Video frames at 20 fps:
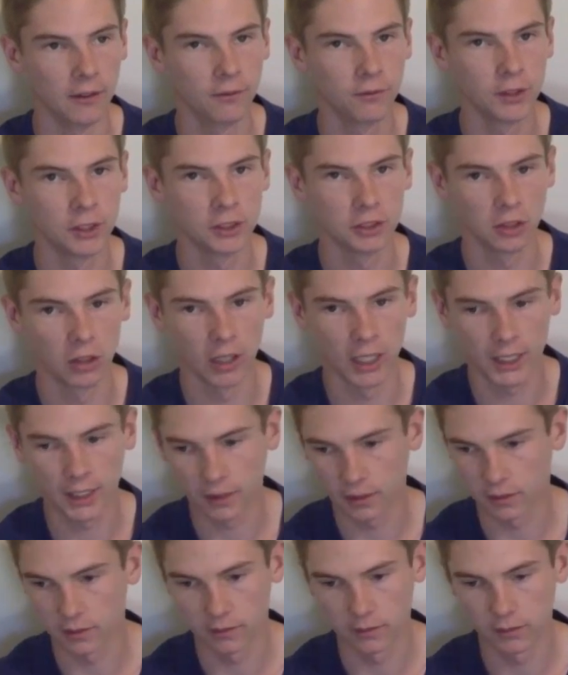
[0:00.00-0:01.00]
Fish like
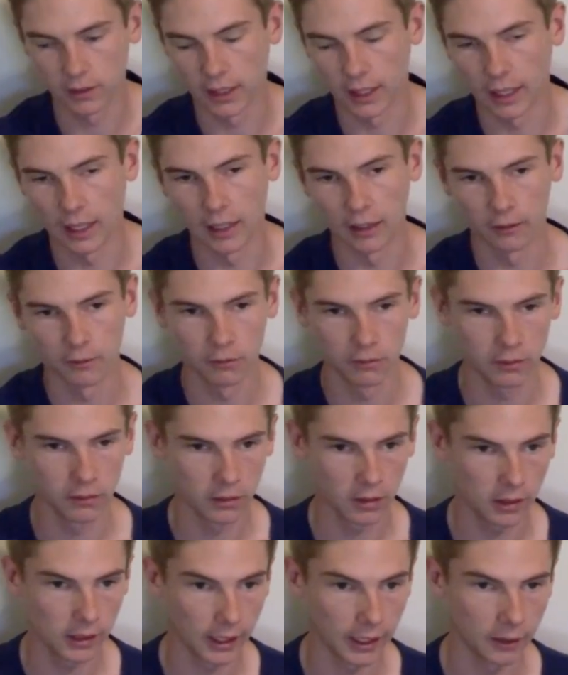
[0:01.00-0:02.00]

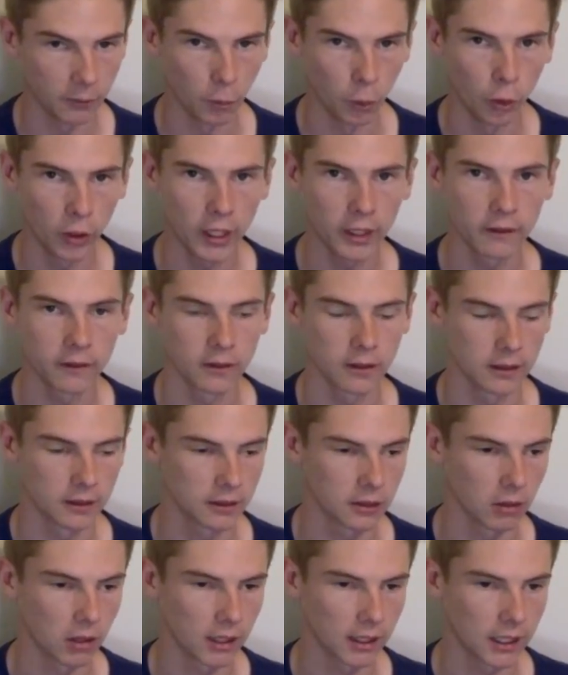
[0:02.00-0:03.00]
clean water.
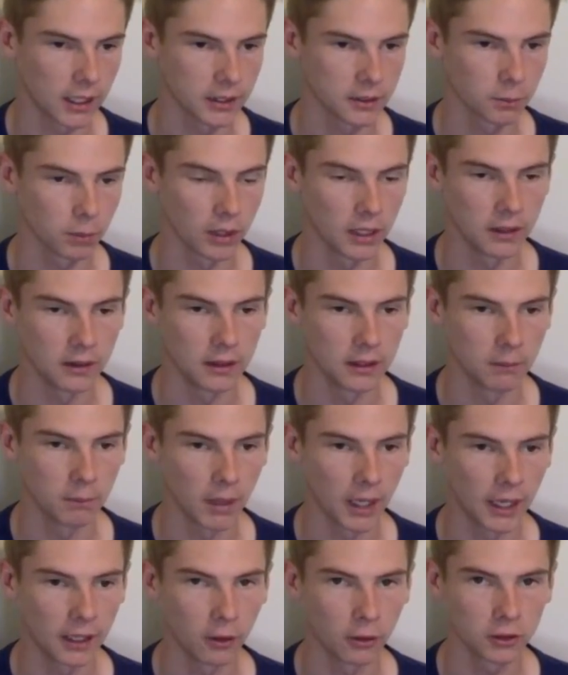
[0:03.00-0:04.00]
It's like us breathing in
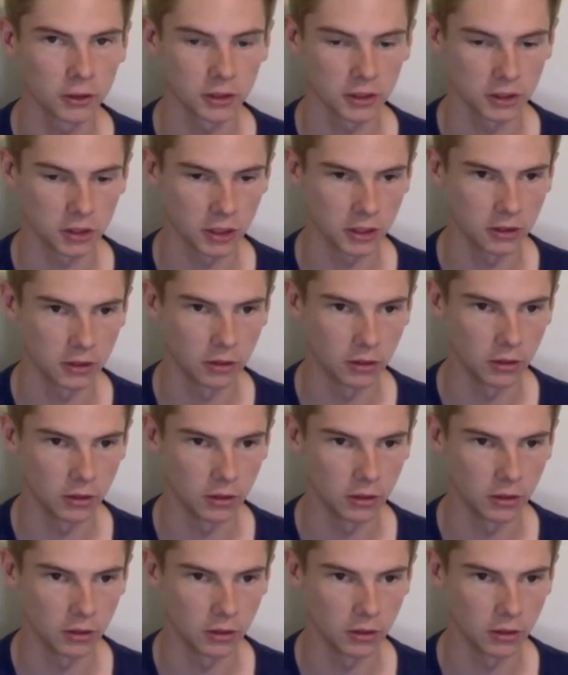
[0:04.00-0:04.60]
bad oxygen,